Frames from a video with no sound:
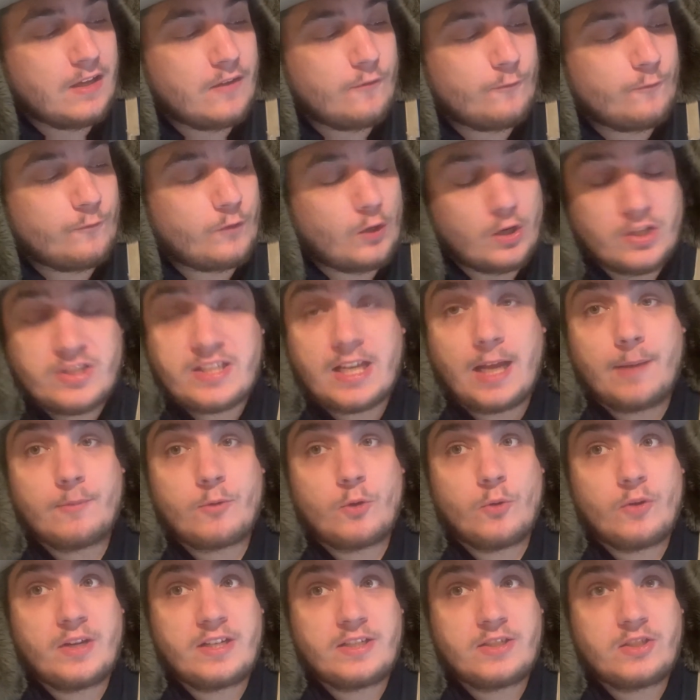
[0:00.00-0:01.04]
first I'm
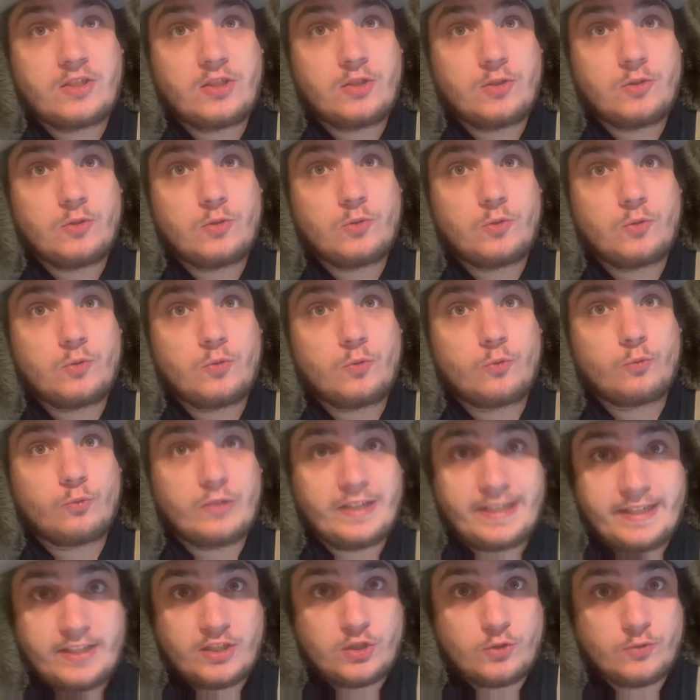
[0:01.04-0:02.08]
going to
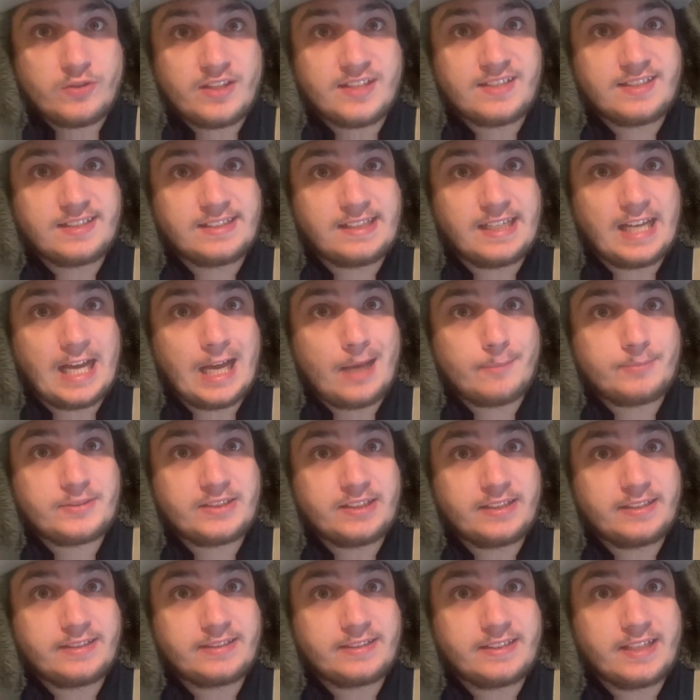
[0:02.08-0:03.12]
read you the
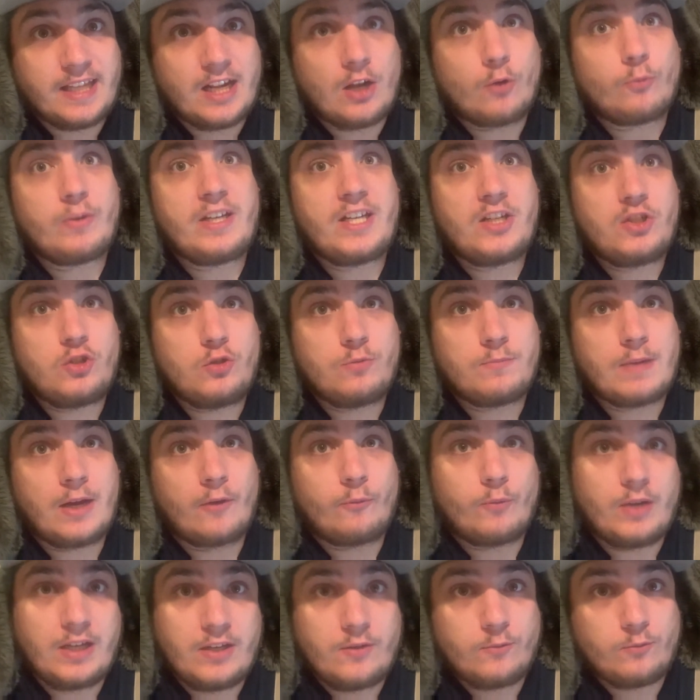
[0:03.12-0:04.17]
synopsis, then I'll read you my
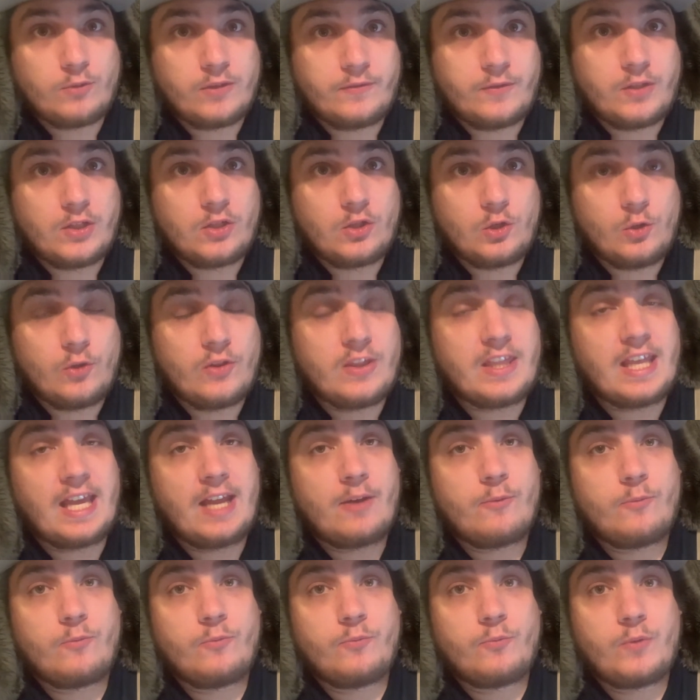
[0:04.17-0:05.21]
written review,
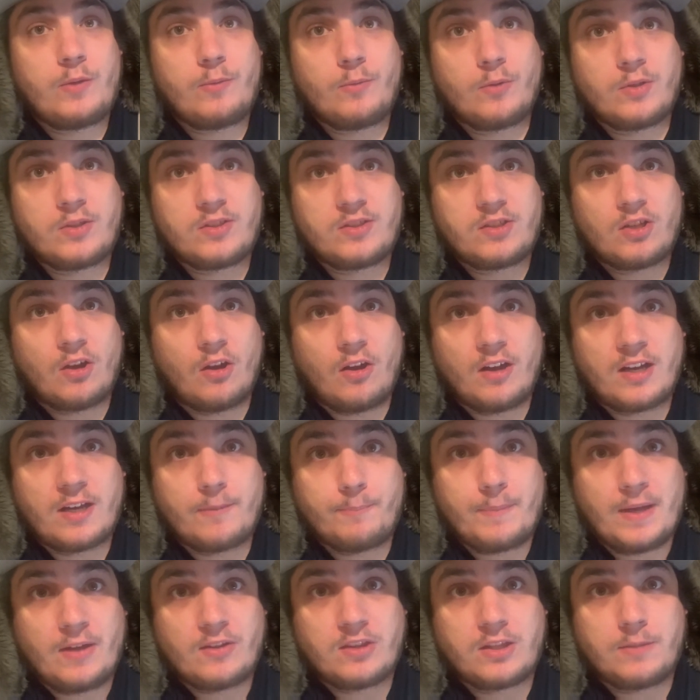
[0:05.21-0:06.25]
then we will talk
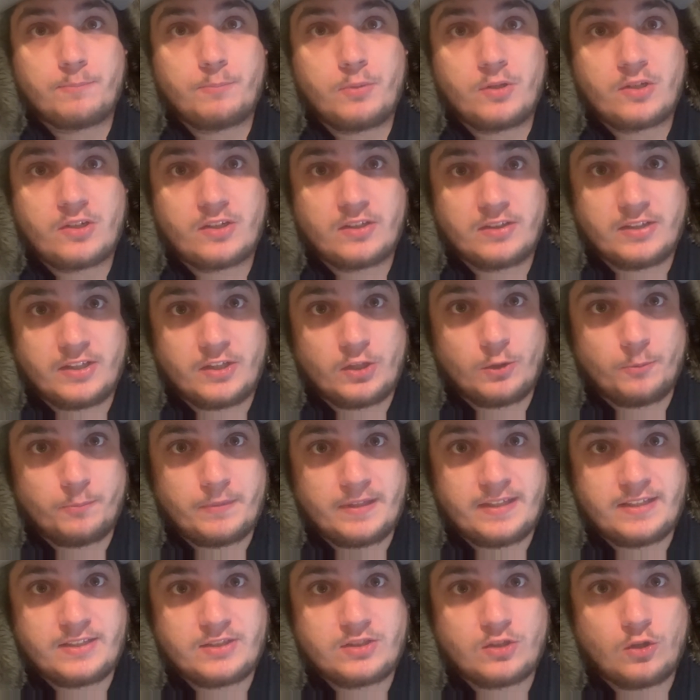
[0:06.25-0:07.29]
about the book a little
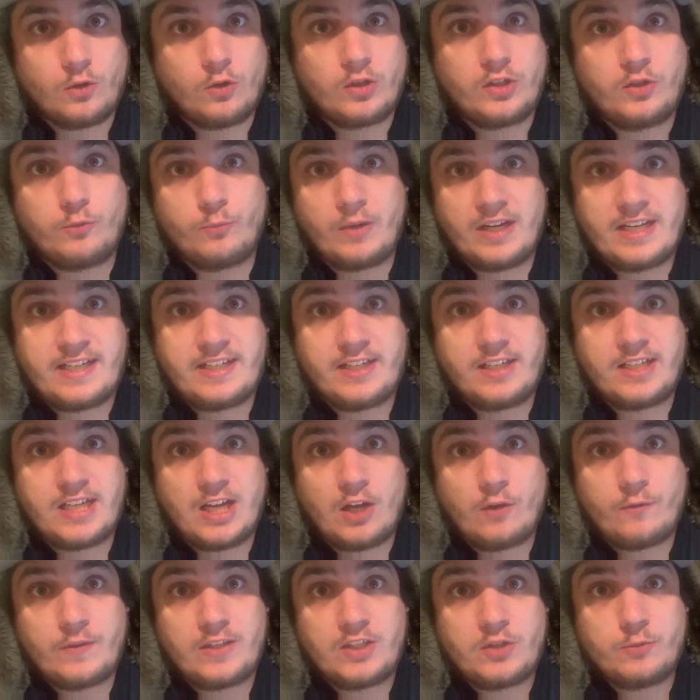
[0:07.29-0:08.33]
bit. So are you ready to
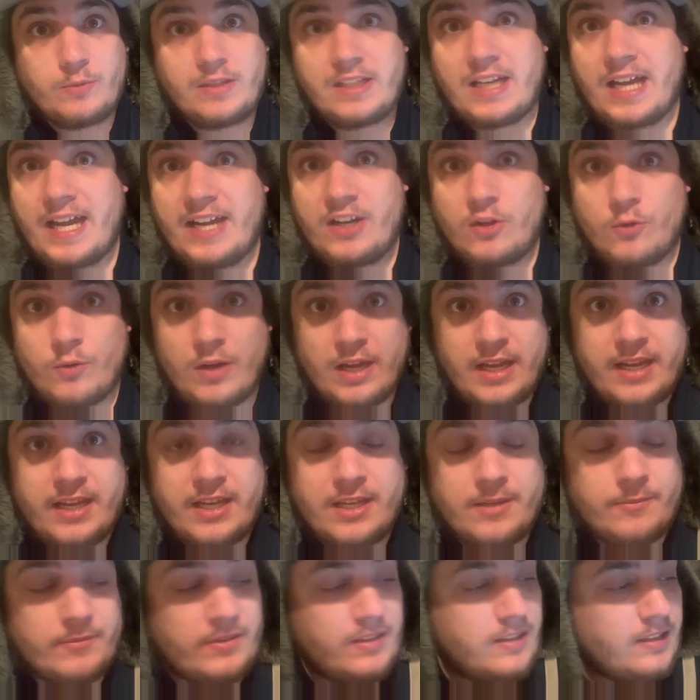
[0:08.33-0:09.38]
delve into it? I know I
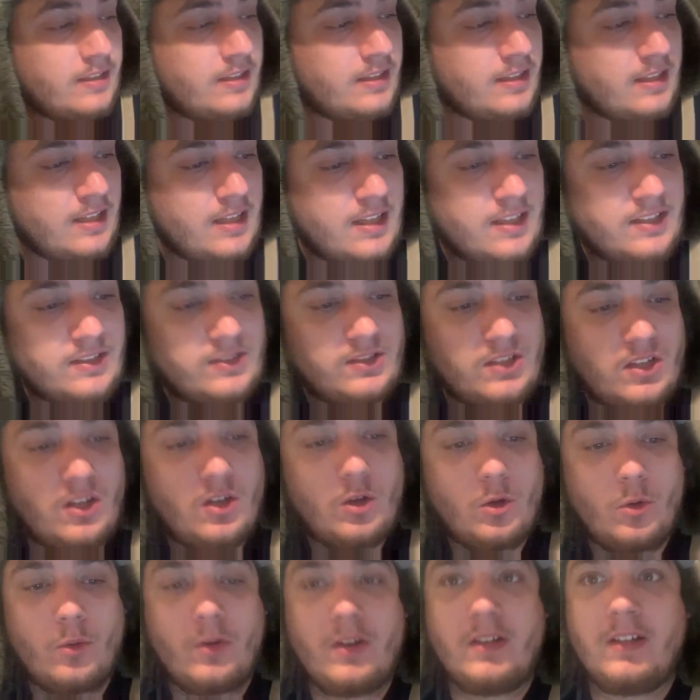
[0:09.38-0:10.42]
am.
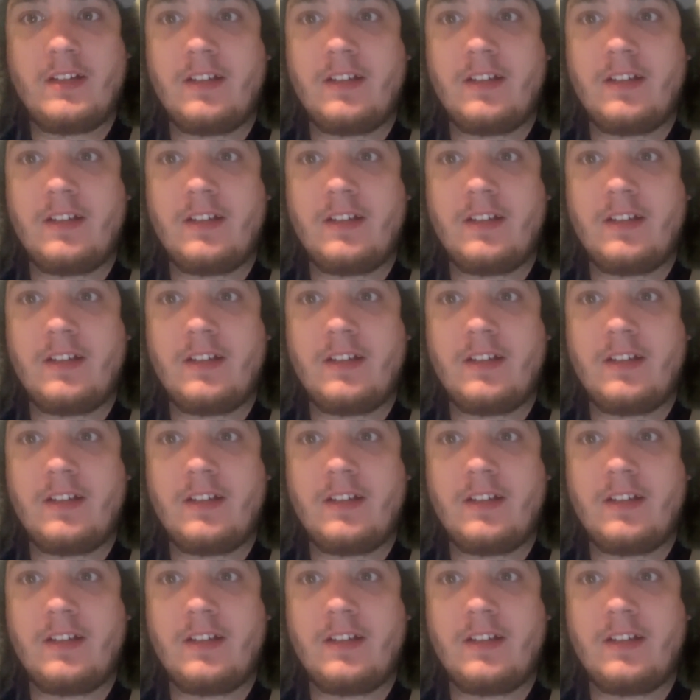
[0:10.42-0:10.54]
So